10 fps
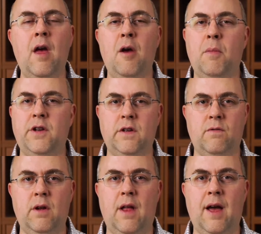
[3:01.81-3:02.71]
But just
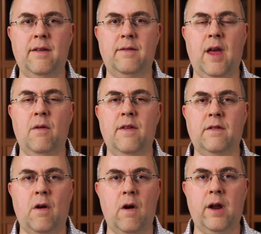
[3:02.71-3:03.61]
realize, the
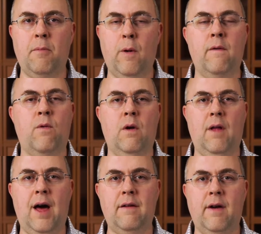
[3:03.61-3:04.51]
starting point for a
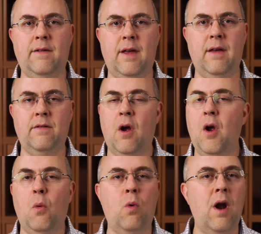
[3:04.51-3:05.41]
lot of us is
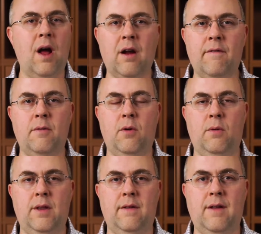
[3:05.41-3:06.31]
we're not comfortable
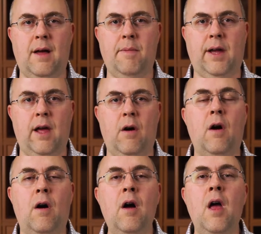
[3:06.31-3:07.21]
with this topic at
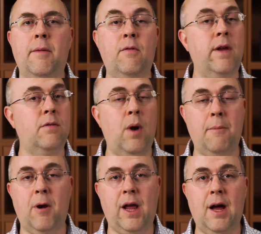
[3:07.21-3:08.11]
all. The reason why I
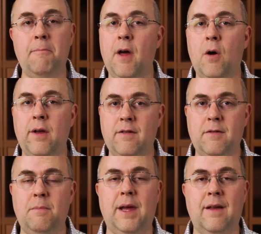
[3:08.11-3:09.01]
bring it up, though,
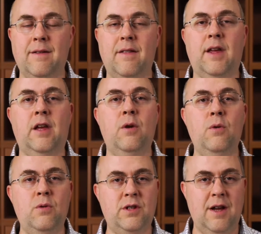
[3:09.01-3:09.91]
is because of the
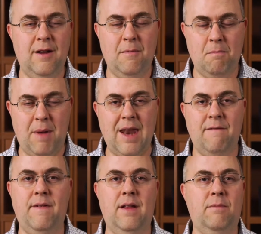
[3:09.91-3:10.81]
huge
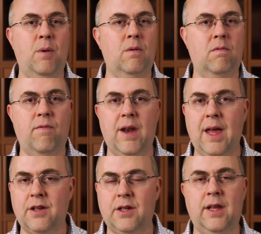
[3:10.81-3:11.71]
benefits, both
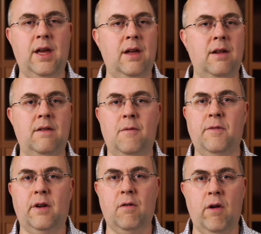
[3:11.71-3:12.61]
financially and in terms
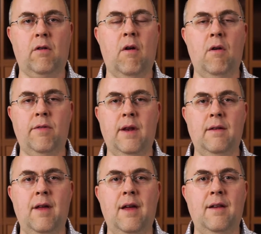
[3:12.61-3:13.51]
of career growth
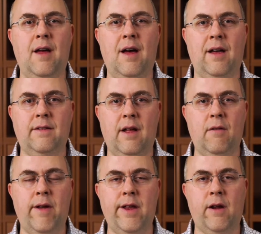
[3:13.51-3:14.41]
and
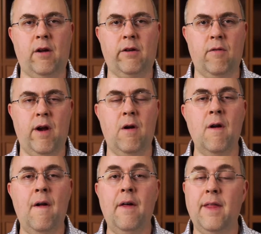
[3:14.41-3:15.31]
accelerating your career,
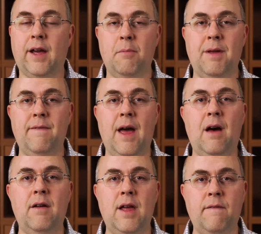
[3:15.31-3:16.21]
that can be
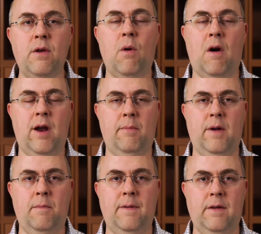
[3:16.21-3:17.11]
found if you are able
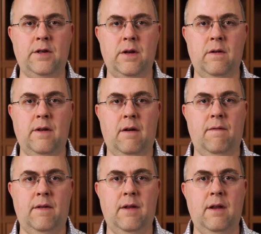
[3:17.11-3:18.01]
to position yourself
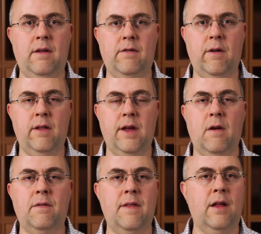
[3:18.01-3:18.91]
as an industry
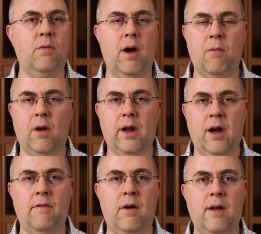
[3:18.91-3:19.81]
leader. So that's why we're going to
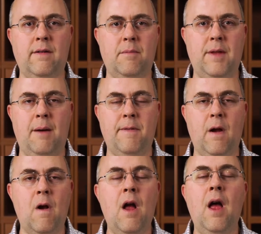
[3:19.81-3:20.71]
cover it in some depth
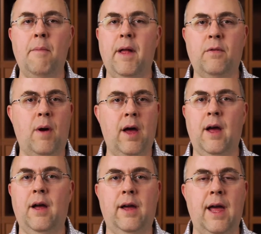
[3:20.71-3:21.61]
here. And that's
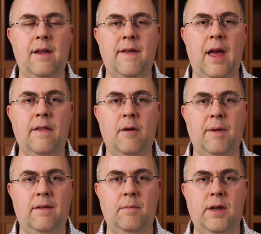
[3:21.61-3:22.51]
why, again, at the end, there'll be
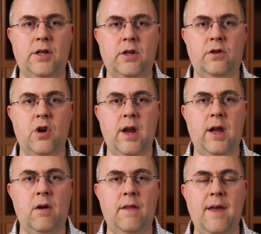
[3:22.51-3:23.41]
some additional
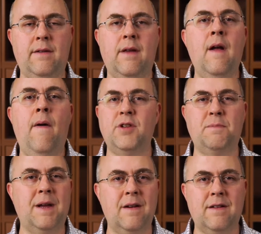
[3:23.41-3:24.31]
training on this, just
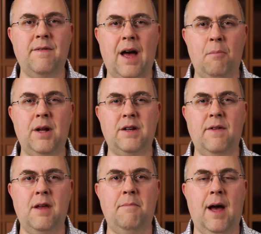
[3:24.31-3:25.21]
because of how much of
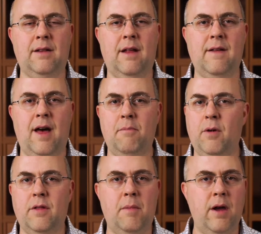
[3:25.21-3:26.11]
an impact that's had
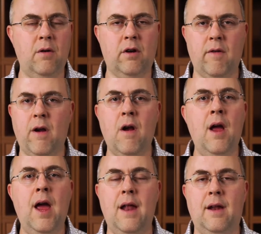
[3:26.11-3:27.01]
both on my own career
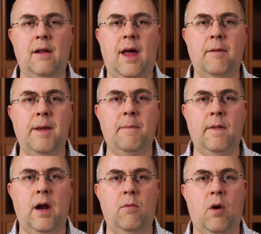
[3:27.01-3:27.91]
and in a lot of people
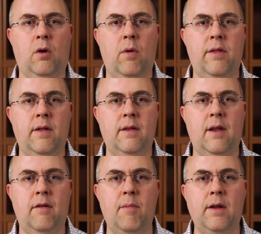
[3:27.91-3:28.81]
that I work with and that
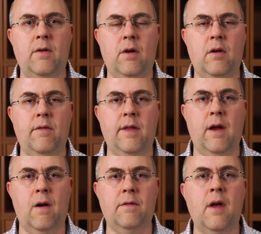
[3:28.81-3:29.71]
I've mentored over the
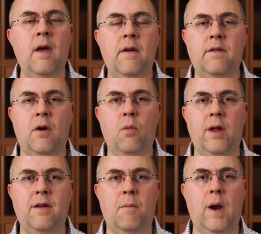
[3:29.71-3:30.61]
years. So I
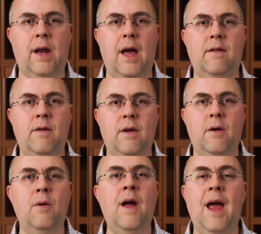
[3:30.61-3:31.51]
wanted to bring that to
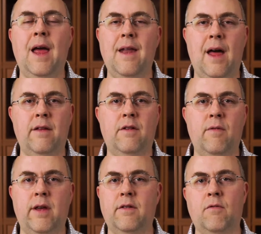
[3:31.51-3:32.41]
you. And that is the
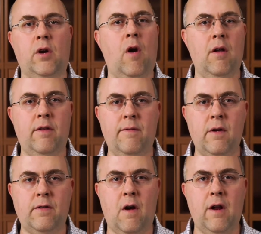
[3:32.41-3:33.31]
reason, regardless of your
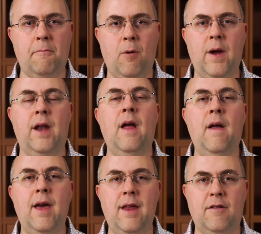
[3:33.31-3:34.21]
starting point,
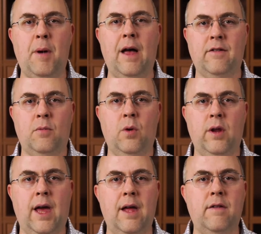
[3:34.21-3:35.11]
it is possible to
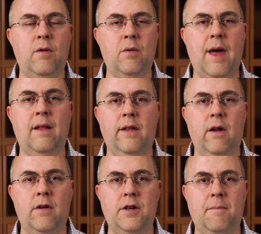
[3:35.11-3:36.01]
get to that
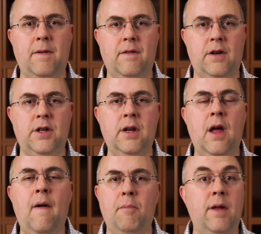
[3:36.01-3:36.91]
leadership position
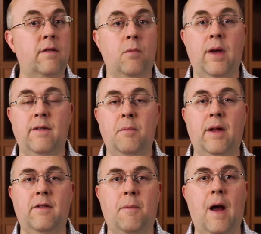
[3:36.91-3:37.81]
in some ways that
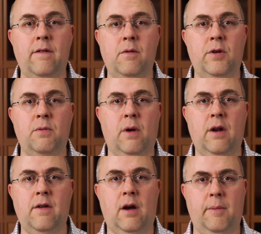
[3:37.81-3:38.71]
might surprise you, which we're going
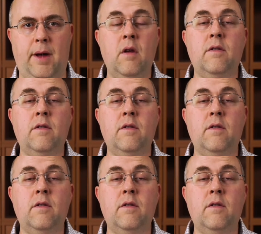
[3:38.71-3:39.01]
to talk about.